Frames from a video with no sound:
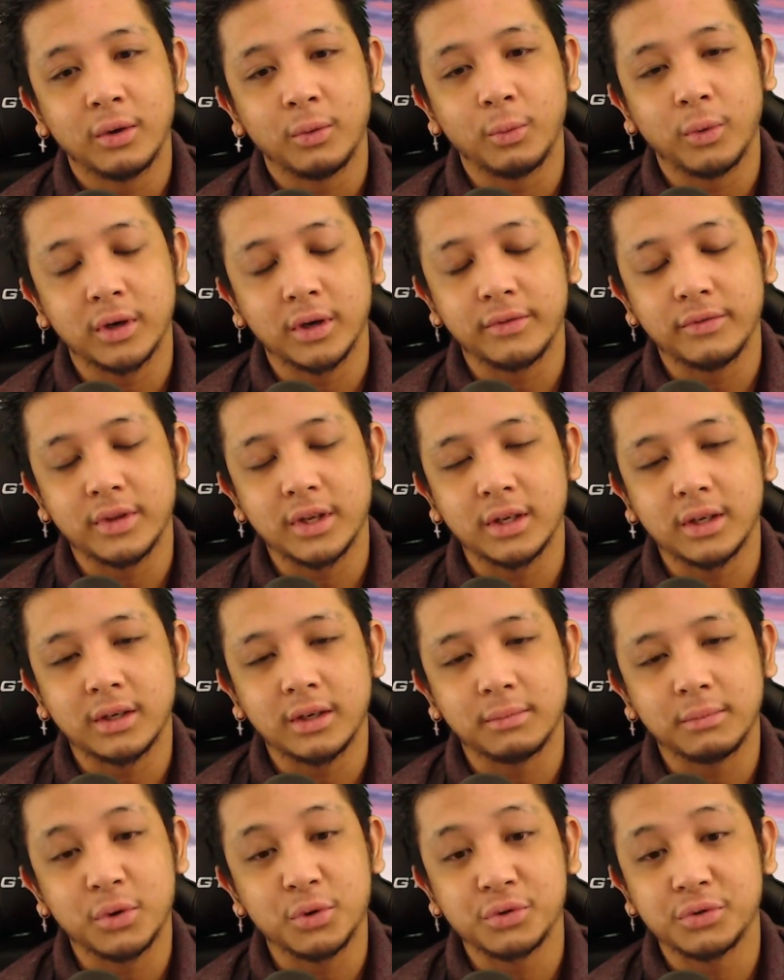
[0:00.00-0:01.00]
one of
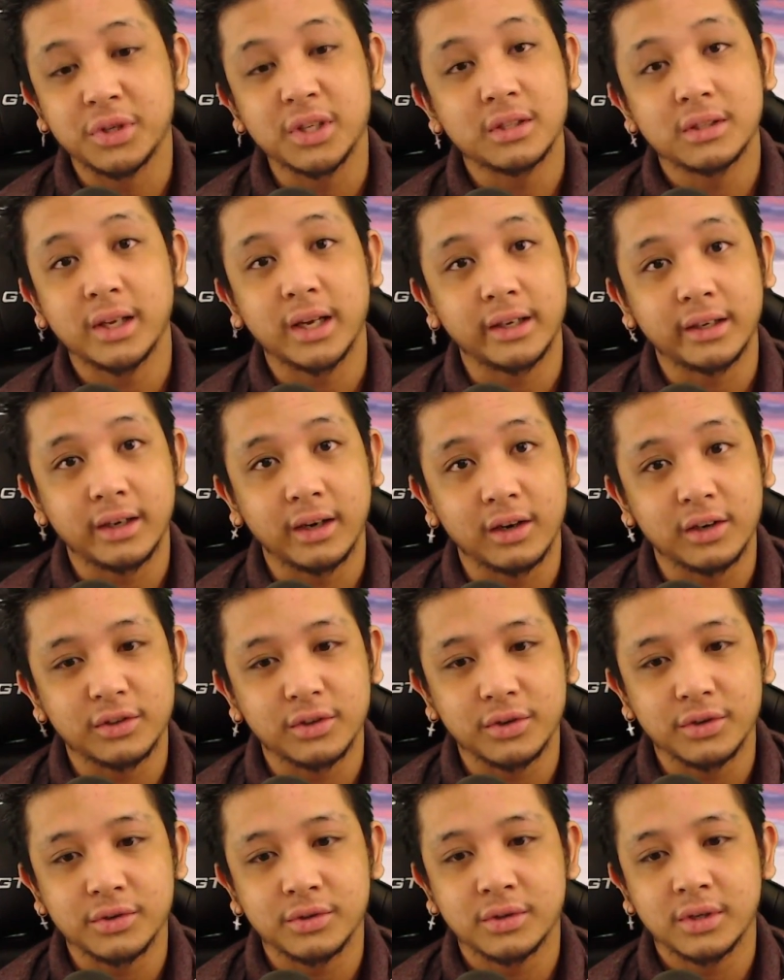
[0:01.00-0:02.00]
the most disliked
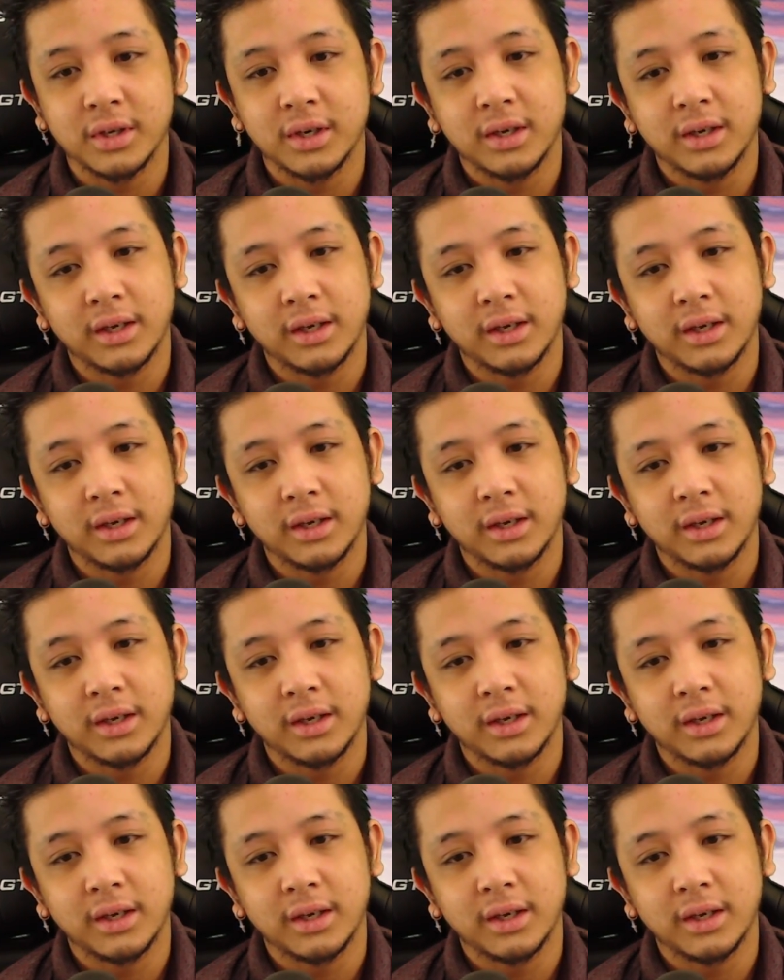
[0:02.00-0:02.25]
characters,